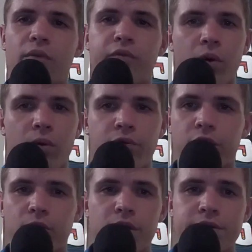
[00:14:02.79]
up for him
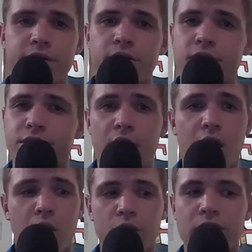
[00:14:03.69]
for a reason.
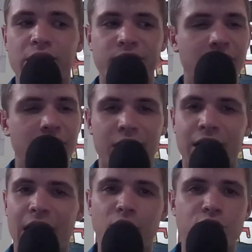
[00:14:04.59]
So, like
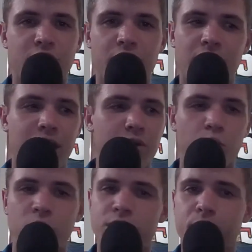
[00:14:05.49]
Kyle Shanahan, a
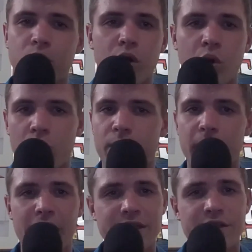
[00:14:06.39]
whisperer of
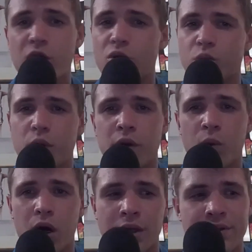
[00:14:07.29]
quarterbacks, he knows what he
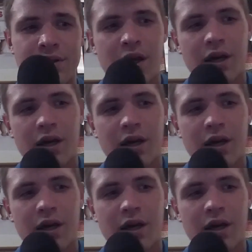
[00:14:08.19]
wants.